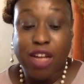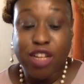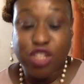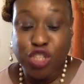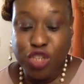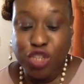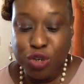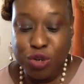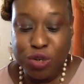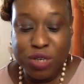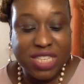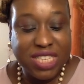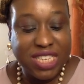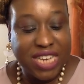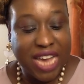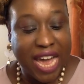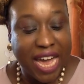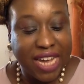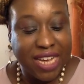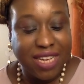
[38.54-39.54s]
Due to
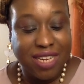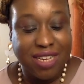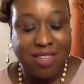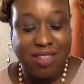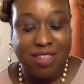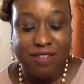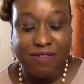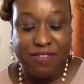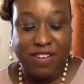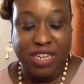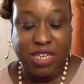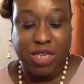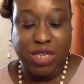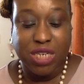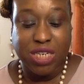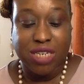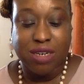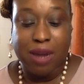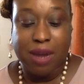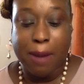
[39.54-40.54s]
tech
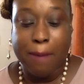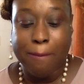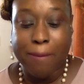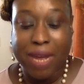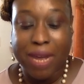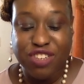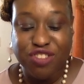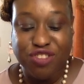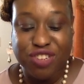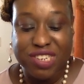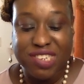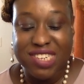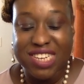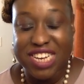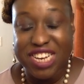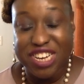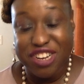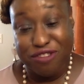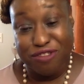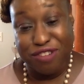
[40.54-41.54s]
intervention, metrics
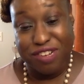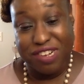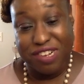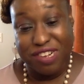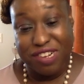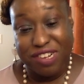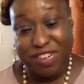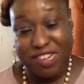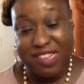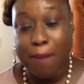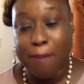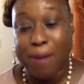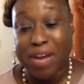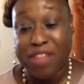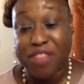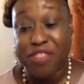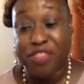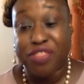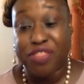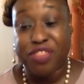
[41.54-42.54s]
increased by
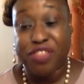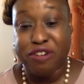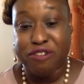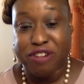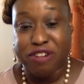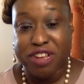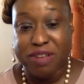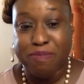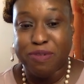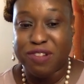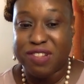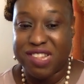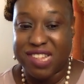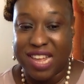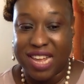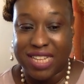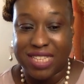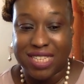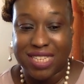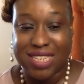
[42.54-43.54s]

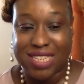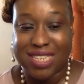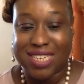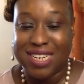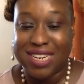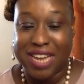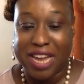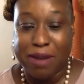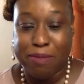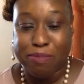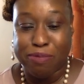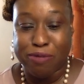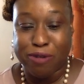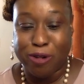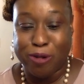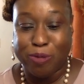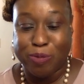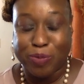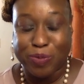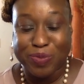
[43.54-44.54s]
30% in
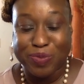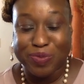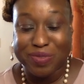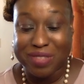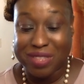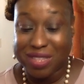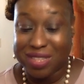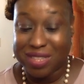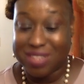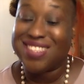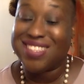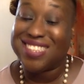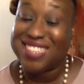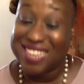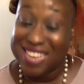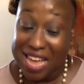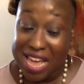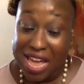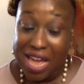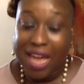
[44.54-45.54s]
April.
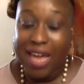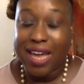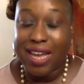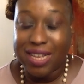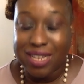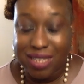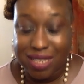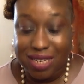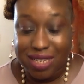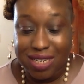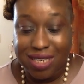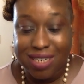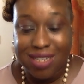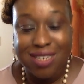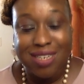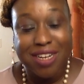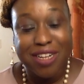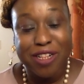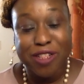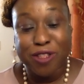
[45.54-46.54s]
It
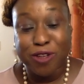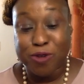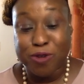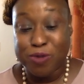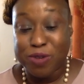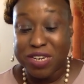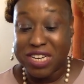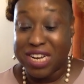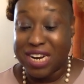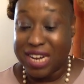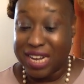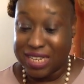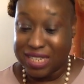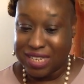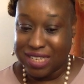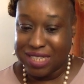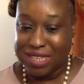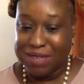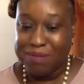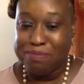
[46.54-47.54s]
did, although we
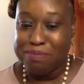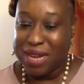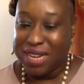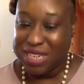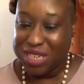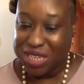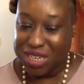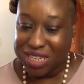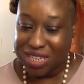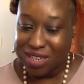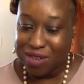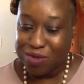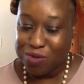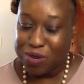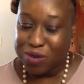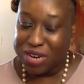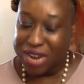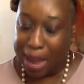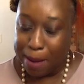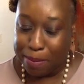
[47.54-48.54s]
neglected to mention
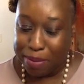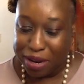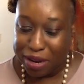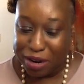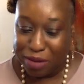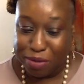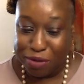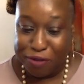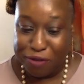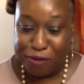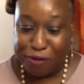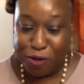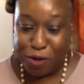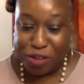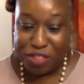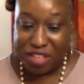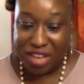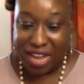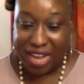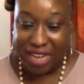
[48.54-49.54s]
what happened before
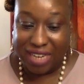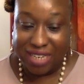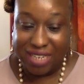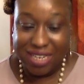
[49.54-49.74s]
that.